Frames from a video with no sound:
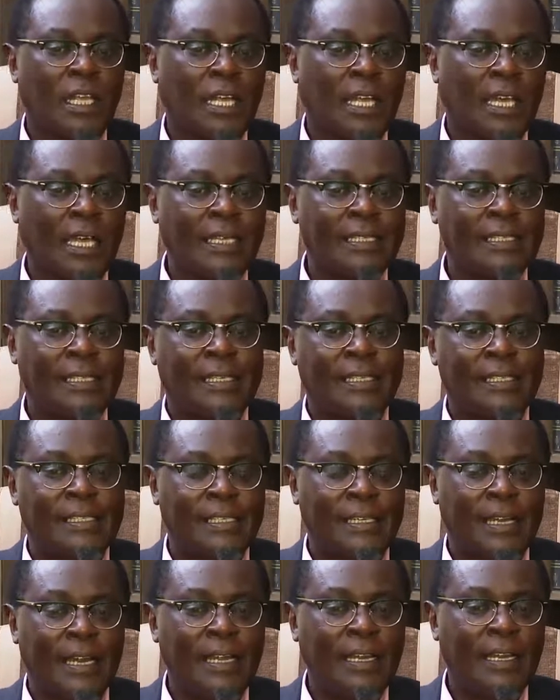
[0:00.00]
is that
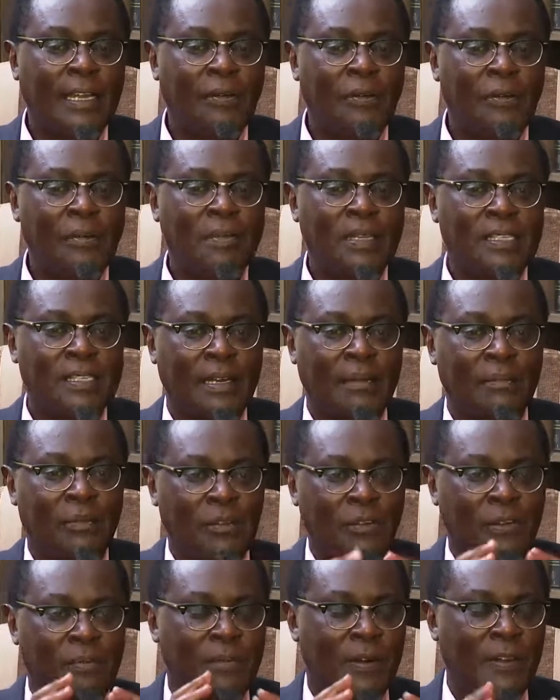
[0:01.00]
Raila will be
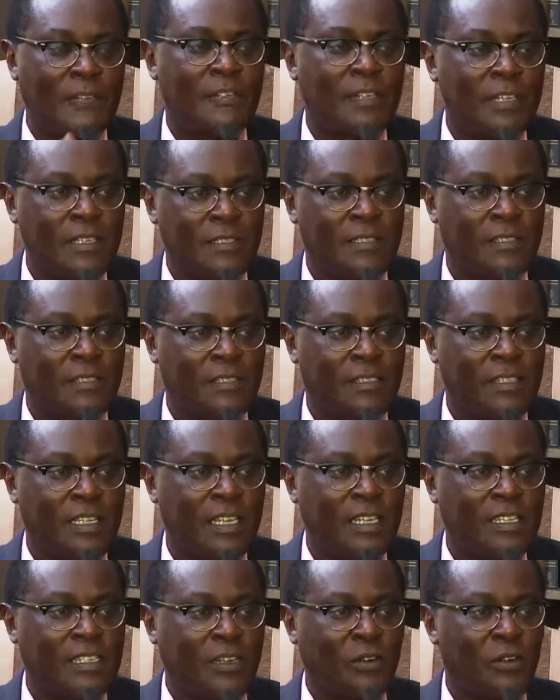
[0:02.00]
ceremonial president. See,
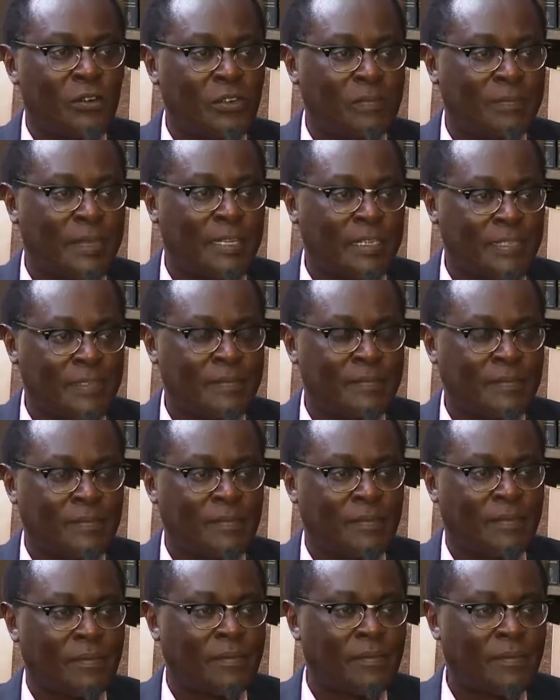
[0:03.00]
he's an old man.
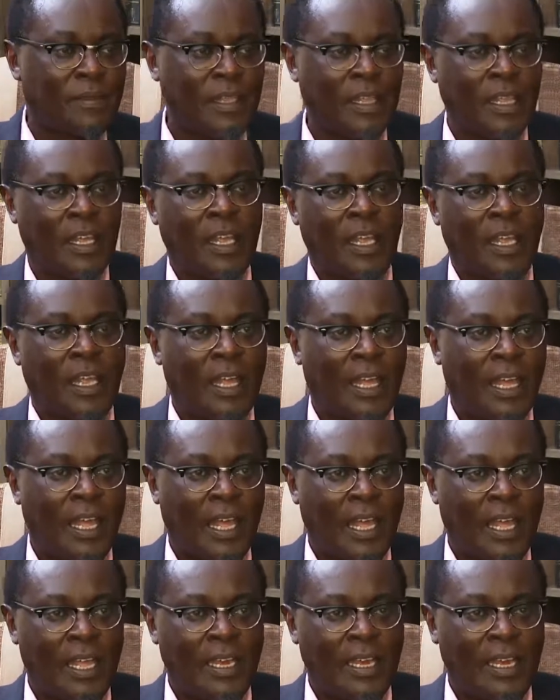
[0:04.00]

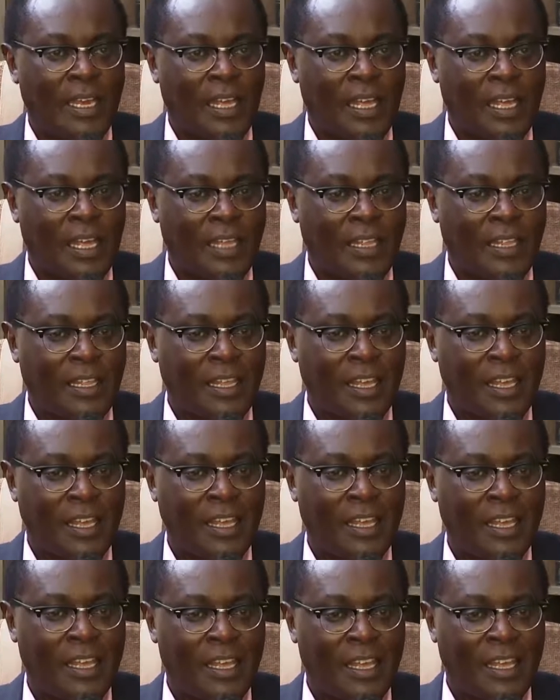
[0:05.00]
And
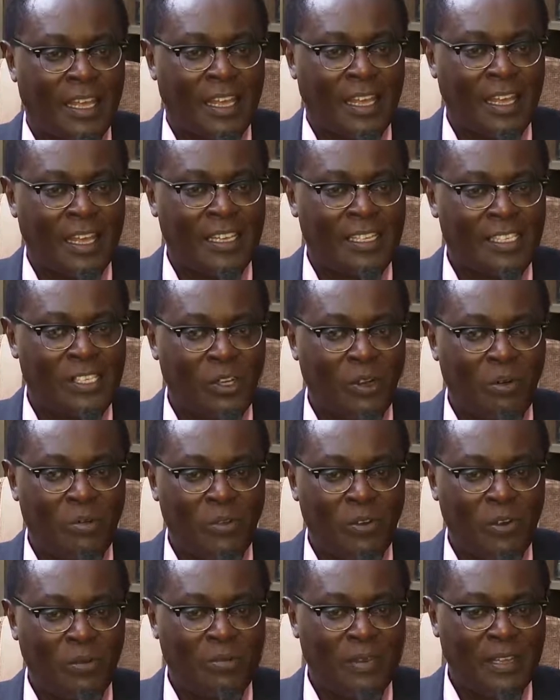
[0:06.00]
his job
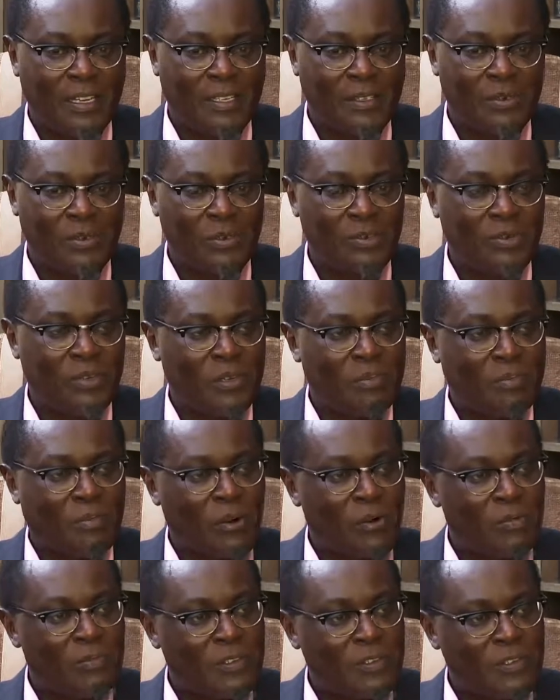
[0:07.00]
will be to do
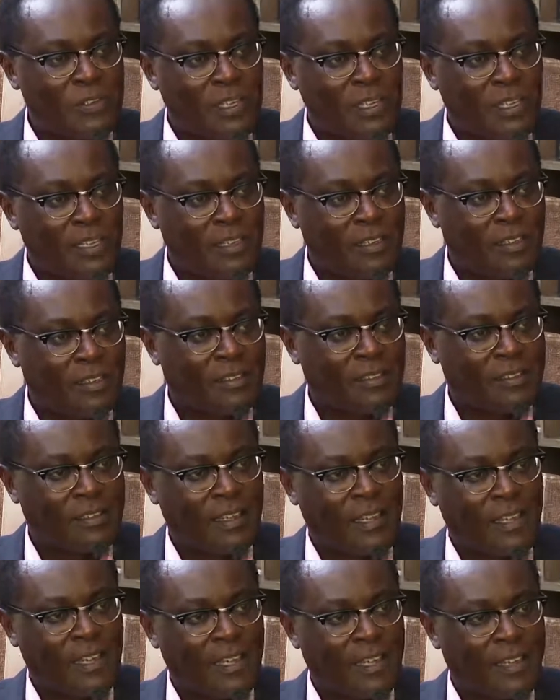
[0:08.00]
diplomacy,
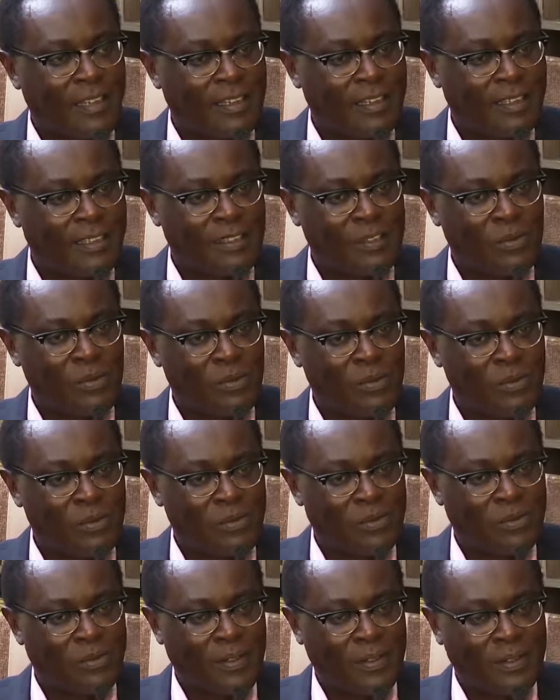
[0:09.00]

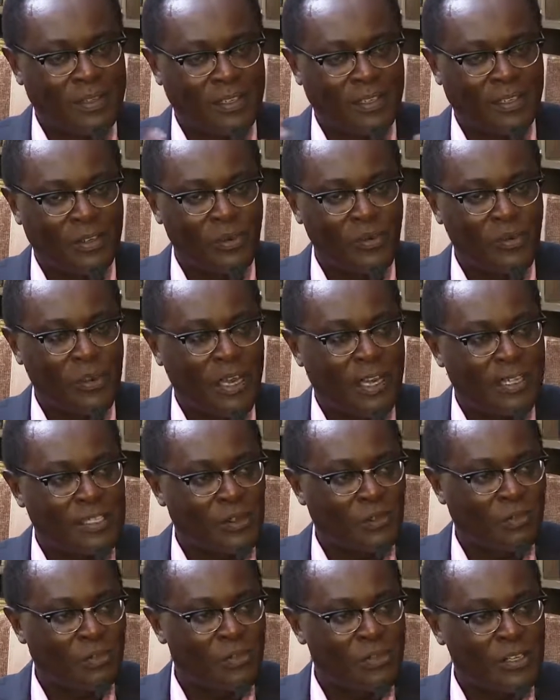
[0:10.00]
to do guards
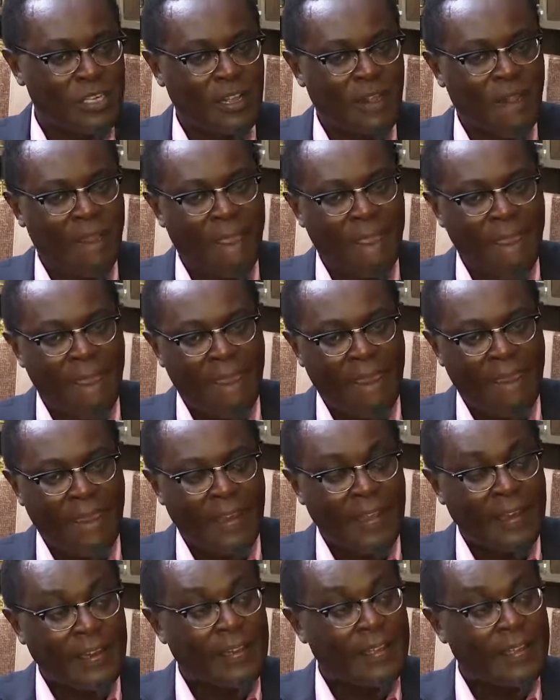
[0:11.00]
of honor, and